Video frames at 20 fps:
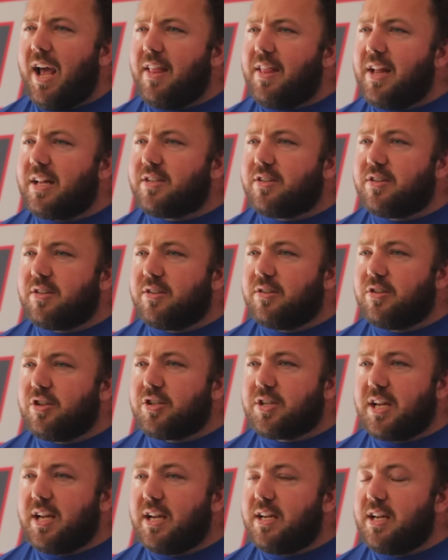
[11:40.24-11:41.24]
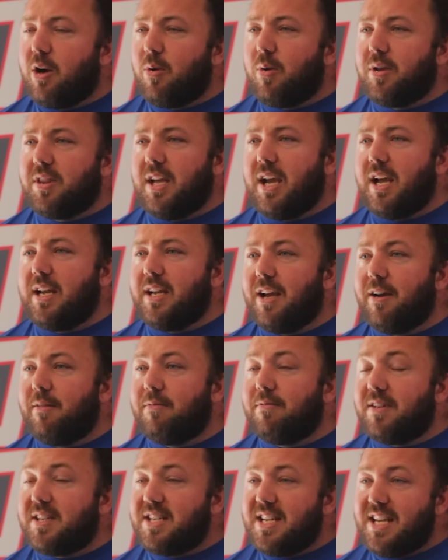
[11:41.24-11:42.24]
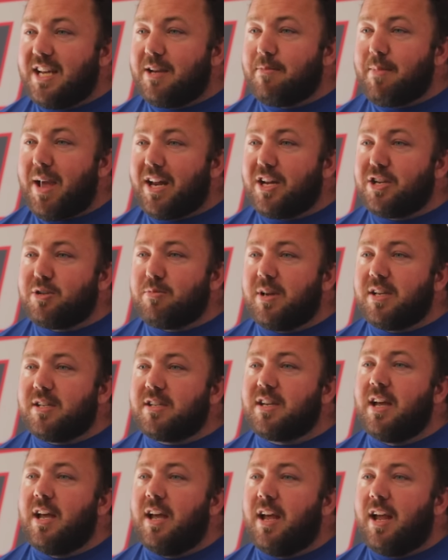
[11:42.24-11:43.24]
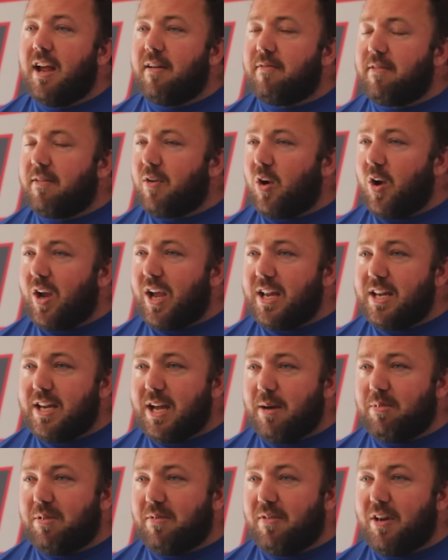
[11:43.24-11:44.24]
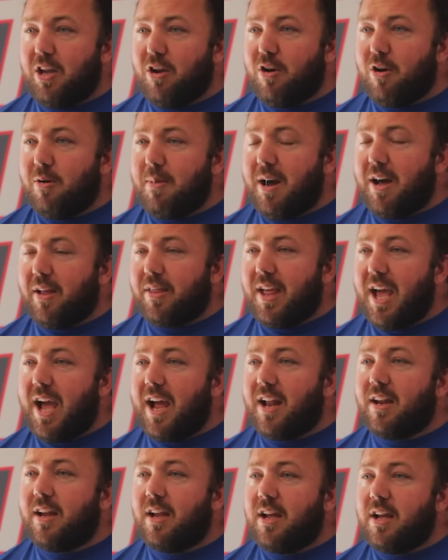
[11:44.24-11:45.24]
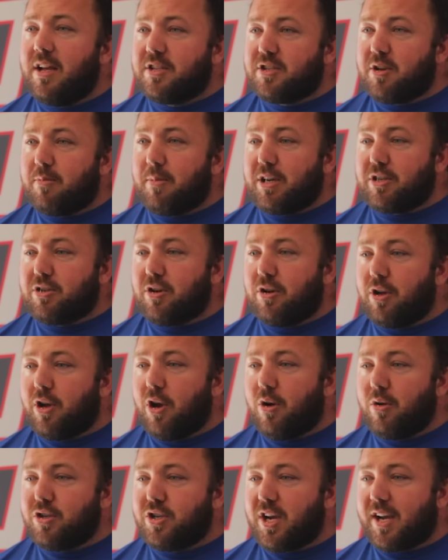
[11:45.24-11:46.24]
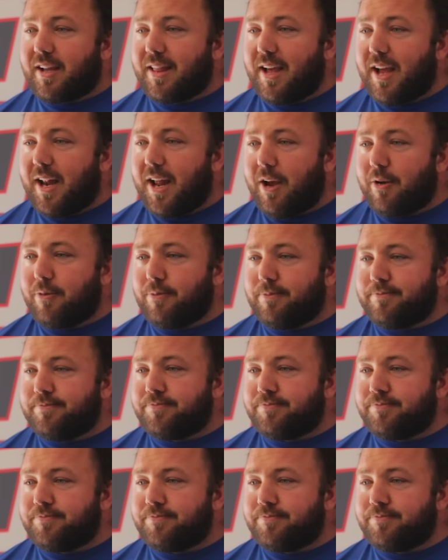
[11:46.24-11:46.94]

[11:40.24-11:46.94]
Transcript: And that's just going to deal with the idea of fatigue management. I have a very in depth video about that, so make sure you go and check that out.